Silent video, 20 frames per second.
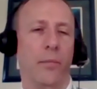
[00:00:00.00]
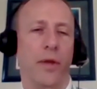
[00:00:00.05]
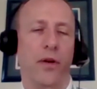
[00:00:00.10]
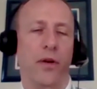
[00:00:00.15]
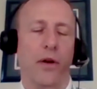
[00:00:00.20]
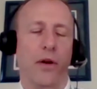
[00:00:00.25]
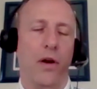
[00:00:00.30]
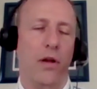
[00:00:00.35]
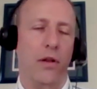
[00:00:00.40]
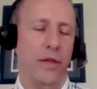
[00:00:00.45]

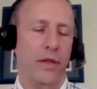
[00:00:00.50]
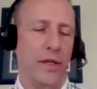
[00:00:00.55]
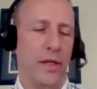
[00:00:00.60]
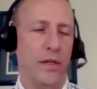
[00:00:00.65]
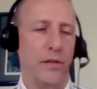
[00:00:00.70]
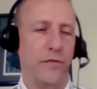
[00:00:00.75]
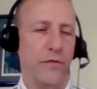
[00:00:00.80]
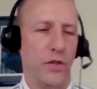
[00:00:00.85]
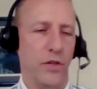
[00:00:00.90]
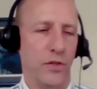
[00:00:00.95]
They're all
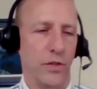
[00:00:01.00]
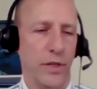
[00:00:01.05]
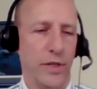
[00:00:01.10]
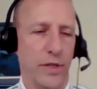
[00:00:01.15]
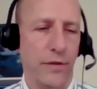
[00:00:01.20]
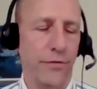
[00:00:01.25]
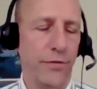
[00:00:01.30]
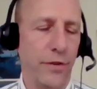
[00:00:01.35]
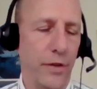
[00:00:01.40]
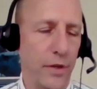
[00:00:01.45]
individually
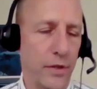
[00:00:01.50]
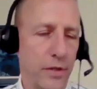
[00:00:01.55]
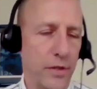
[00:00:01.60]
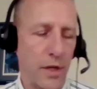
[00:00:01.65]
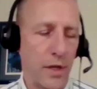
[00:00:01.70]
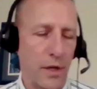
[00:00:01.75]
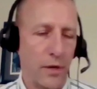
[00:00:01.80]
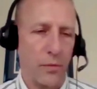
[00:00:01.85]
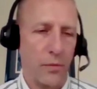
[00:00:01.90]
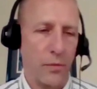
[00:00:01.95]
different.
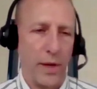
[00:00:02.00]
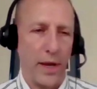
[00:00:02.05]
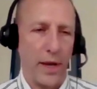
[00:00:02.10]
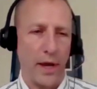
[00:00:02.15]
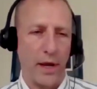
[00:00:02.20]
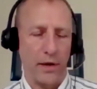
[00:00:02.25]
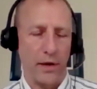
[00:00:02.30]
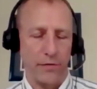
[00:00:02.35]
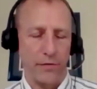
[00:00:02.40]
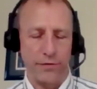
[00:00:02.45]
Uh, we
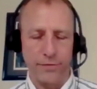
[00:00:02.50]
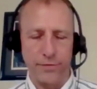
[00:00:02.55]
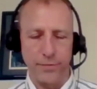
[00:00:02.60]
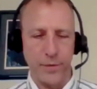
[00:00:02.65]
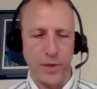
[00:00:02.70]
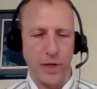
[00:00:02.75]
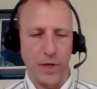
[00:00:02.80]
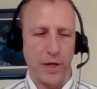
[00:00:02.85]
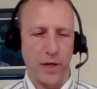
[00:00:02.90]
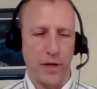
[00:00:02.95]
have
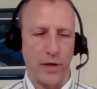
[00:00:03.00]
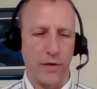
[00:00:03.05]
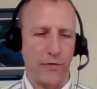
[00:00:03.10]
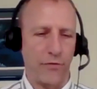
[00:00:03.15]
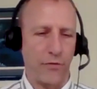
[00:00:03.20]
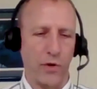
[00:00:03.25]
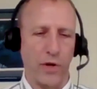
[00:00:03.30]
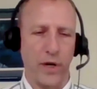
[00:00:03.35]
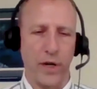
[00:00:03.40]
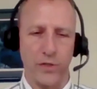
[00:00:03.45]
Uh, a
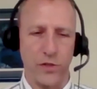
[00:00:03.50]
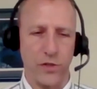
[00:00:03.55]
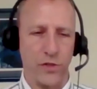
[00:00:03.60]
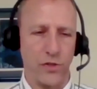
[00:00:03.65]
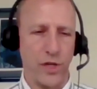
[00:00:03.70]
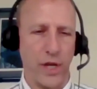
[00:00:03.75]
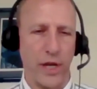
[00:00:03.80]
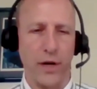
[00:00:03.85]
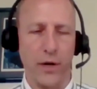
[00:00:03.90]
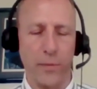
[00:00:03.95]

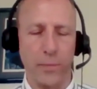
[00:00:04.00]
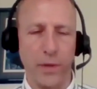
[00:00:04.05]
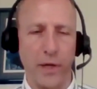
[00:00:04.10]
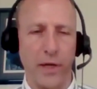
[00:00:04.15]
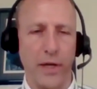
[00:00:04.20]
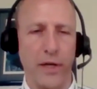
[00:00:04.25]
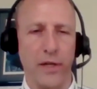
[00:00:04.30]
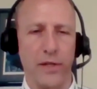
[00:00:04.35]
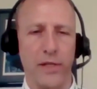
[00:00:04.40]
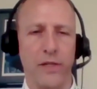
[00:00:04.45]
four-engine jet
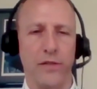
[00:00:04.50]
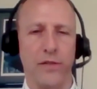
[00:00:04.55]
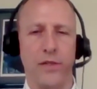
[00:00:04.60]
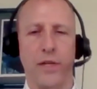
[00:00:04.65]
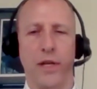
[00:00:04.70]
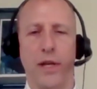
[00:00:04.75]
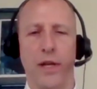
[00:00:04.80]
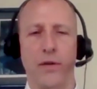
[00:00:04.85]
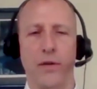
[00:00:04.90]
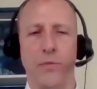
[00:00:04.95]
airplane, a D
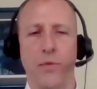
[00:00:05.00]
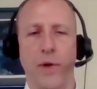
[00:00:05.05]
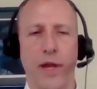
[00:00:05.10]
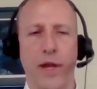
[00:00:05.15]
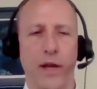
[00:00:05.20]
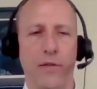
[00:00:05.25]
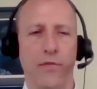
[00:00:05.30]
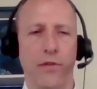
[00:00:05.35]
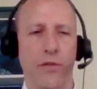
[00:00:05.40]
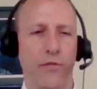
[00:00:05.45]
C eight. We
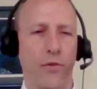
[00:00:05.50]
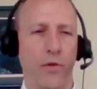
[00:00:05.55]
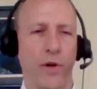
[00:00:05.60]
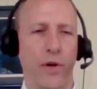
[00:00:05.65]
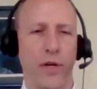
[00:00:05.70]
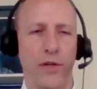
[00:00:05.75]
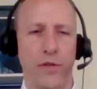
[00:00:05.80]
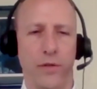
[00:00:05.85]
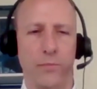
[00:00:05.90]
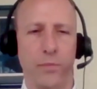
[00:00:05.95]
have a
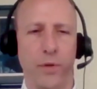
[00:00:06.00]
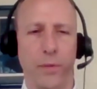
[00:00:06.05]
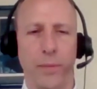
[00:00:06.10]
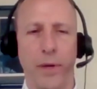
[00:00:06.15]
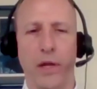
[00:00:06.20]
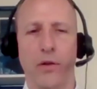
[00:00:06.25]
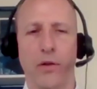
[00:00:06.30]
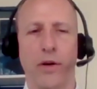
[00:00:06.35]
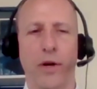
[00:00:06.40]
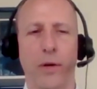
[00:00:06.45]
four-engine
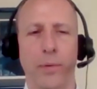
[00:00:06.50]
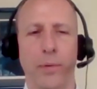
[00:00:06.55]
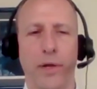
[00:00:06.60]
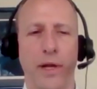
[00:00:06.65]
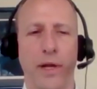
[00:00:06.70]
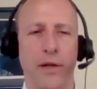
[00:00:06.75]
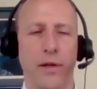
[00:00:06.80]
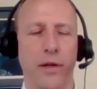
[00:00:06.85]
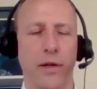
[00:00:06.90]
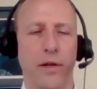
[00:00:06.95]
propeller
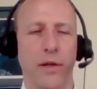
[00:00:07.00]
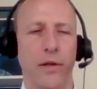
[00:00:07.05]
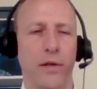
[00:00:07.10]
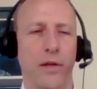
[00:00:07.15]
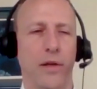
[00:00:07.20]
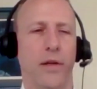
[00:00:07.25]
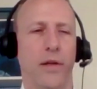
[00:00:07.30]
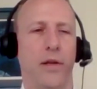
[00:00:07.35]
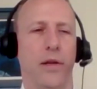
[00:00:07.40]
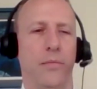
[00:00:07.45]
airplane, a,
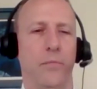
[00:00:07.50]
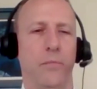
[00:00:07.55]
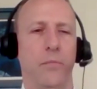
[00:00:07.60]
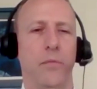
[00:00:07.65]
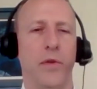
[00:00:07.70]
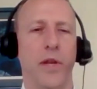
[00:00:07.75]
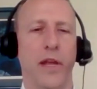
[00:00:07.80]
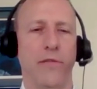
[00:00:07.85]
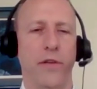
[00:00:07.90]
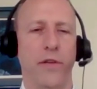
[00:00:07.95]
a
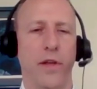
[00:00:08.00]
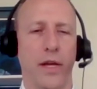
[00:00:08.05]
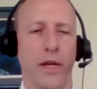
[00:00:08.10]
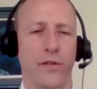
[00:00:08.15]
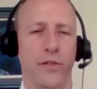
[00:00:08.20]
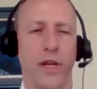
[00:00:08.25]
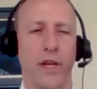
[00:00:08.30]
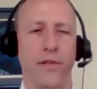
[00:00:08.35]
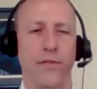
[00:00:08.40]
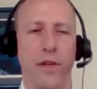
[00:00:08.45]
Navy
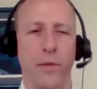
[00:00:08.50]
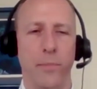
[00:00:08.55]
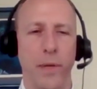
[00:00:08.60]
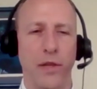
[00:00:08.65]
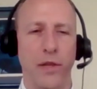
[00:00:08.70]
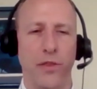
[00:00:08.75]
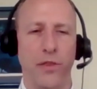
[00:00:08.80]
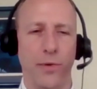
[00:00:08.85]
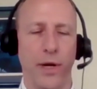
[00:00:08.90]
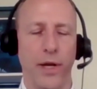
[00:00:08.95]
ex-Navy
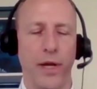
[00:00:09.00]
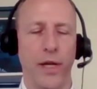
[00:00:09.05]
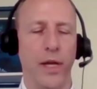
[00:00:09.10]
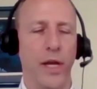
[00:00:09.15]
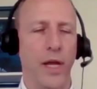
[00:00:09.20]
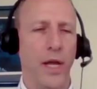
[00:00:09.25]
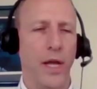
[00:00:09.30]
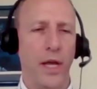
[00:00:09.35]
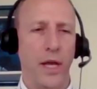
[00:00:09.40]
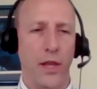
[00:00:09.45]
P three,
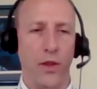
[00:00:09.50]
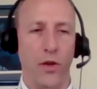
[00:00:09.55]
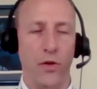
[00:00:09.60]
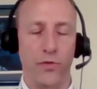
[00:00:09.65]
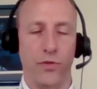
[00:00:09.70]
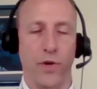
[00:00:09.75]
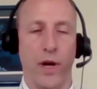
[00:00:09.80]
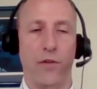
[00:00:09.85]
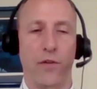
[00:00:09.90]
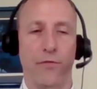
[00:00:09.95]
and
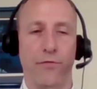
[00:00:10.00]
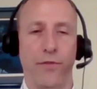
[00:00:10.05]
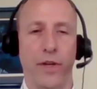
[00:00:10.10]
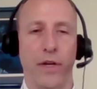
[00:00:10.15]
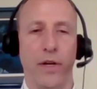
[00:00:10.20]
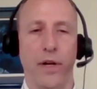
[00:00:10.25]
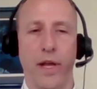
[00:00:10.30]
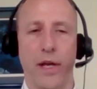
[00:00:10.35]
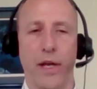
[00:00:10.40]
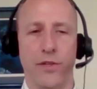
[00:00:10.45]
those are
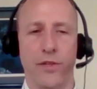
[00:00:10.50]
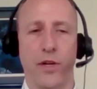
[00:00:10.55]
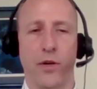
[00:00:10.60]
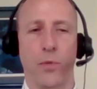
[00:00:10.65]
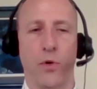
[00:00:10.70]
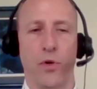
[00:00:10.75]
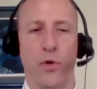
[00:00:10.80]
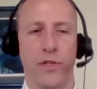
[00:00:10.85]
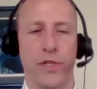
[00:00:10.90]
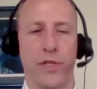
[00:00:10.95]
outfitted as
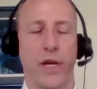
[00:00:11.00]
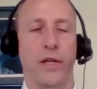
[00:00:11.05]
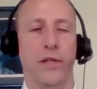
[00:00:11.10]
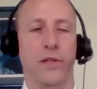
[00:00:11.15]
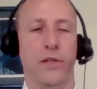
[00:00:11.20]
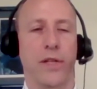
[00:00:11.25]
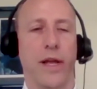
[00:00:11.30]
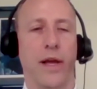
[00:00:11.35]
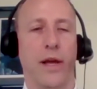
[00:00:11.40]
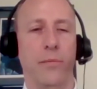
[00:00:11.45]
airborne
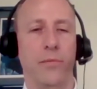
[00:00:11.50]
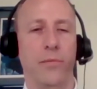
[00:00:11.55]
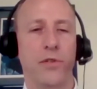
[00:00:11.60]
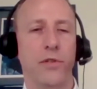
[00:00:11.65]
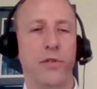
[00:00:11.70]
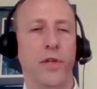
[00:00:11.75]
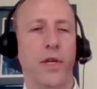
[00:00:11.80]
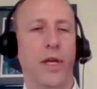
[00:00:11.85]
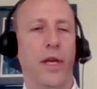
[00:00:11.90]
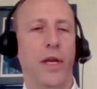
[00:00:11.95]
science
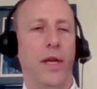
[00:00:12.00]
labs.